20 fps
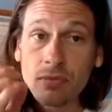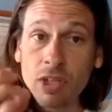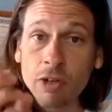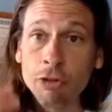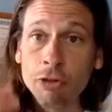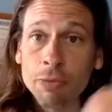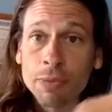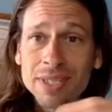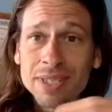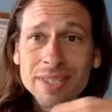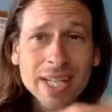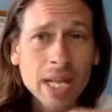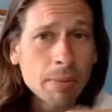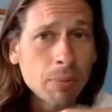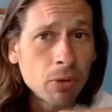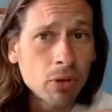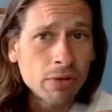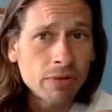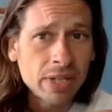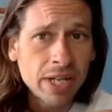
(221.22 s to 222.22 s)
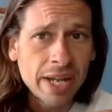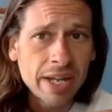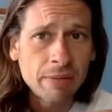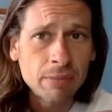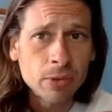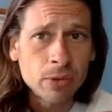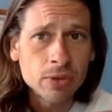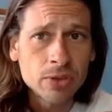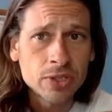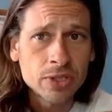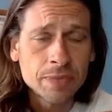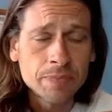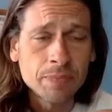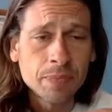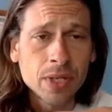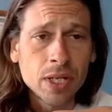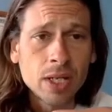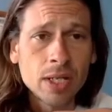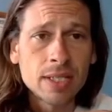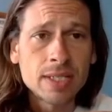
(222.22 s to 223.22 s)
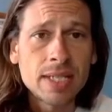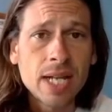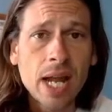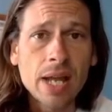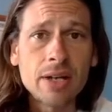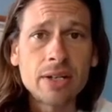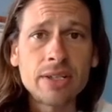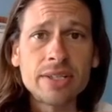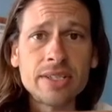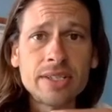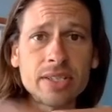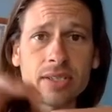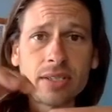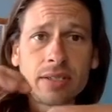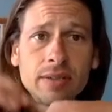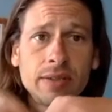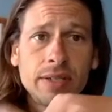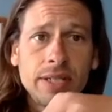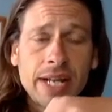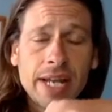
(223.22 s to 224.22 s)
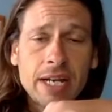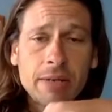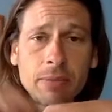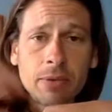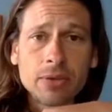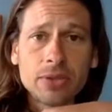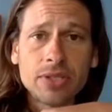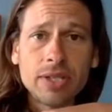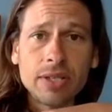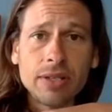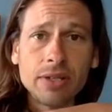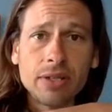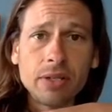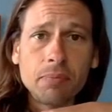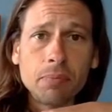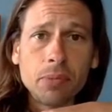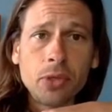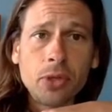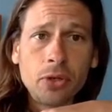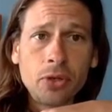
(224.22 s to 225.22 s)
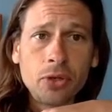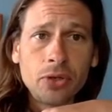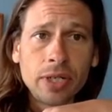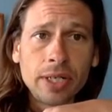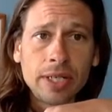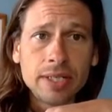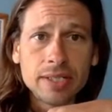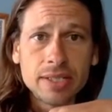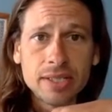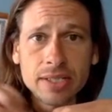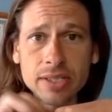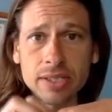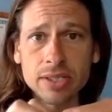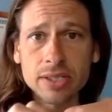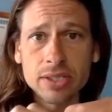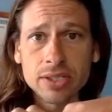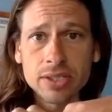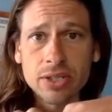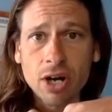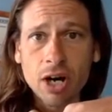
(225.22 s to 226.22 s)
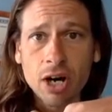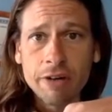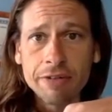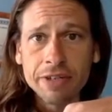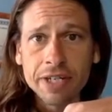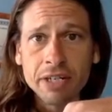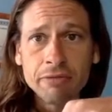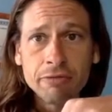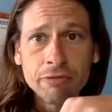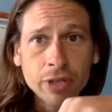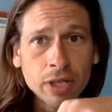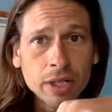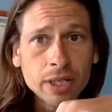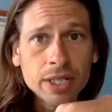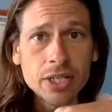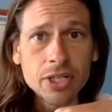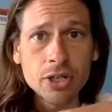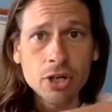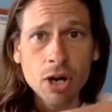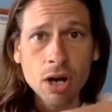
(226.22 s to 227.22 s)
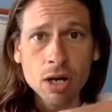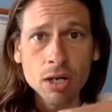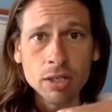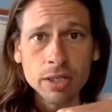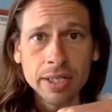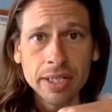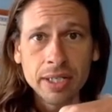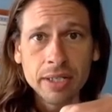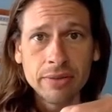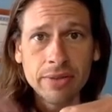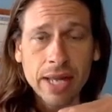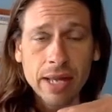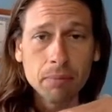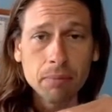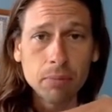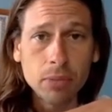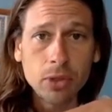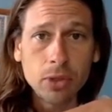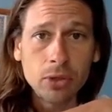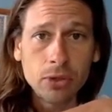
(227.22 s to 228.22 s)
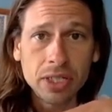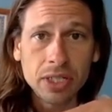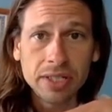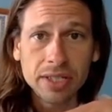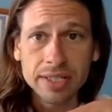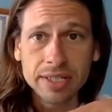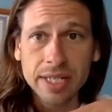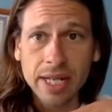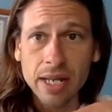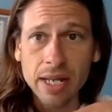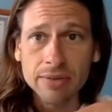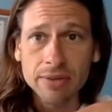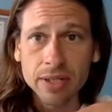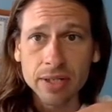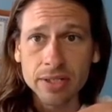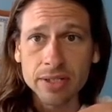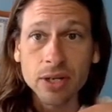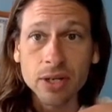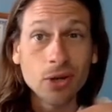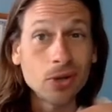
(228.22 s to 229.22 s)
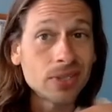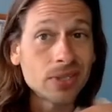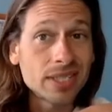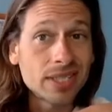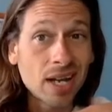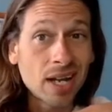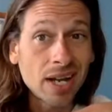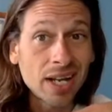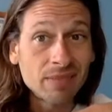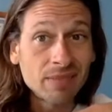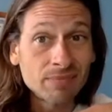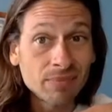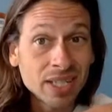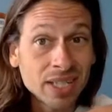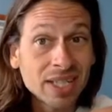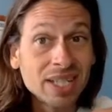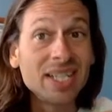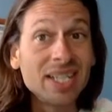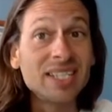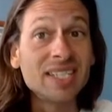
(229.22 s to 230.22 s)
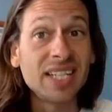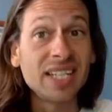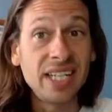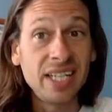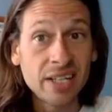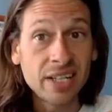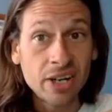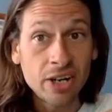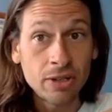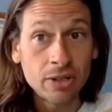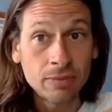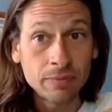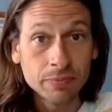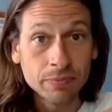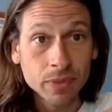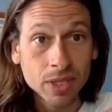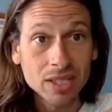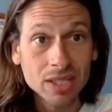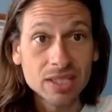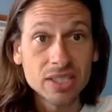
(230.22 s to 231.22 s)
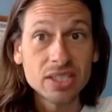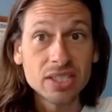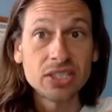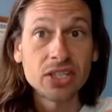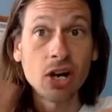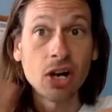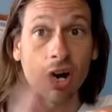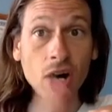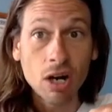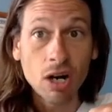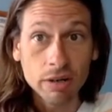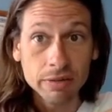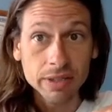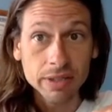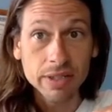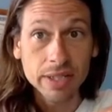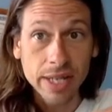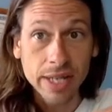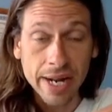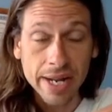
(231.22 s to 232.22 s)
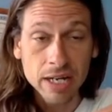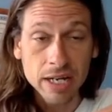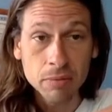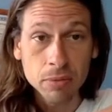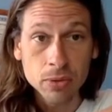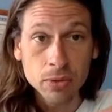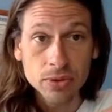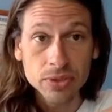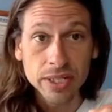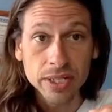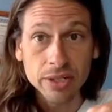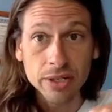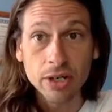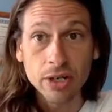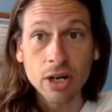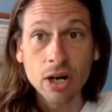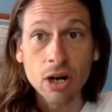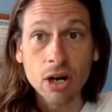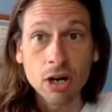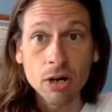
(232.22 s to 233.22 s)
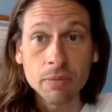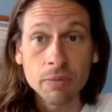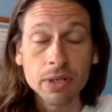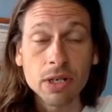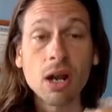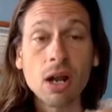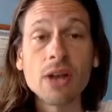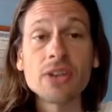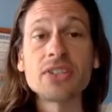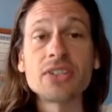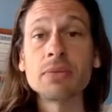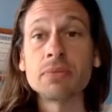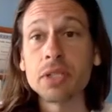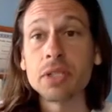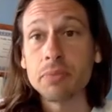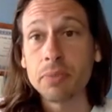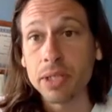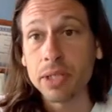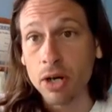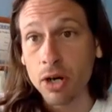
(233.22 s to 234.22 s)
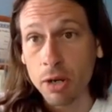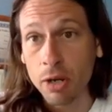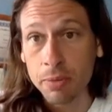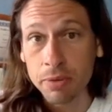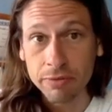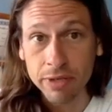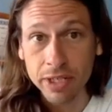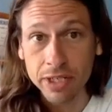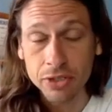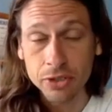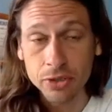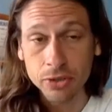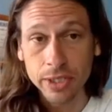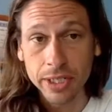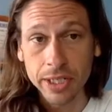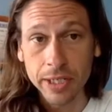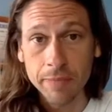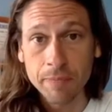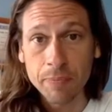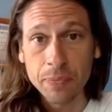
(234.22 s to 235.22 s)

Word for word: from the standpoint of the animals, Saturn is the animals, the moon is starving it very strongly. That moon in the 10th in its own sign, his ego starved the animals and harm, caused them to be harmed eventually.